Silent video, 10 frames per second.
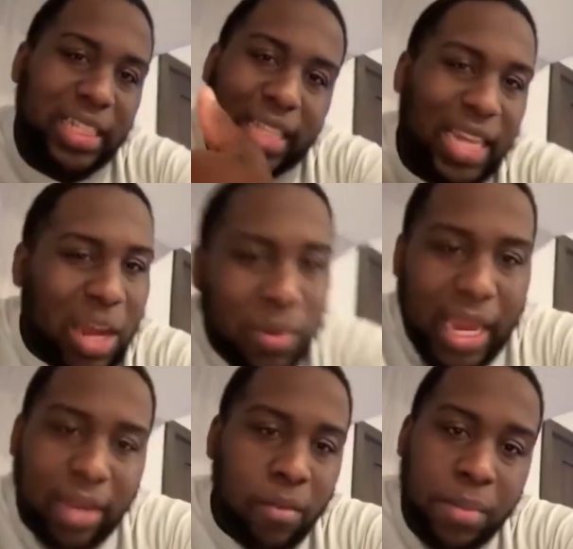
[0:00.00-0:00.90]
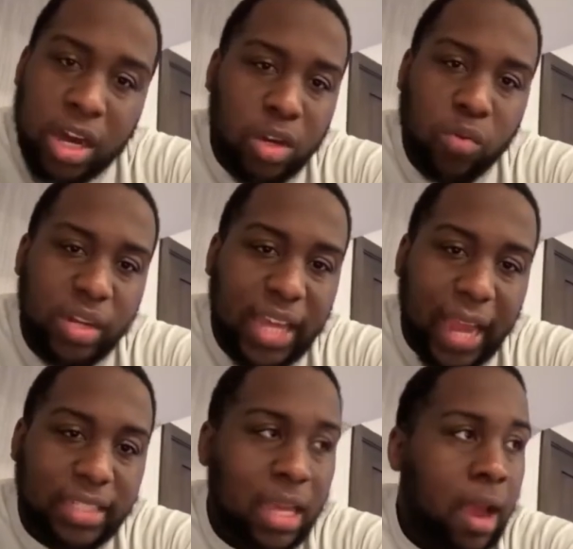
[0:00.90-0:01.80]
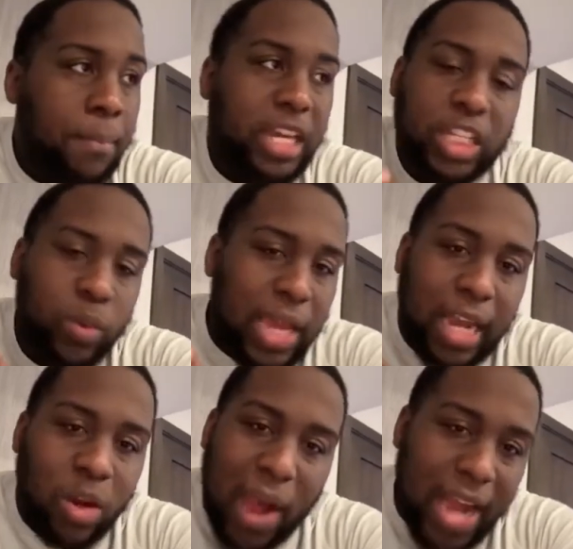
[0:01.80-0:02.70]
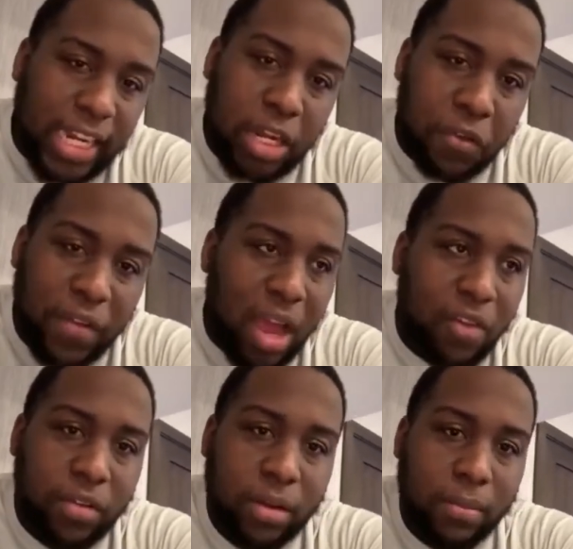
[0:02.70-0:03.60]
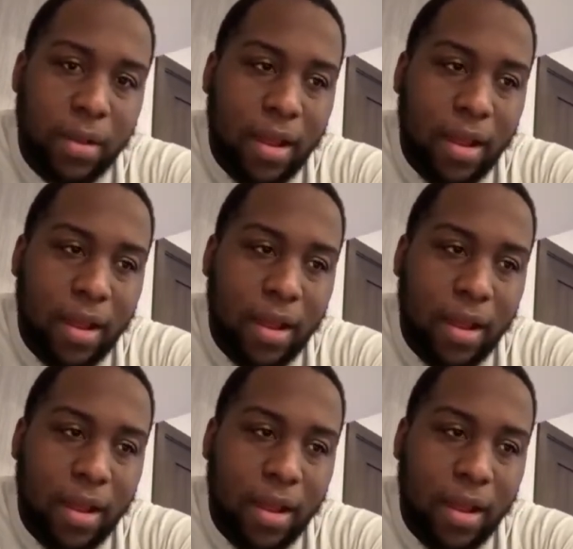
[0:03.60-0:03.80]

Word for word: He said, damn, we can't even bond over a case because we got no ID on file for him.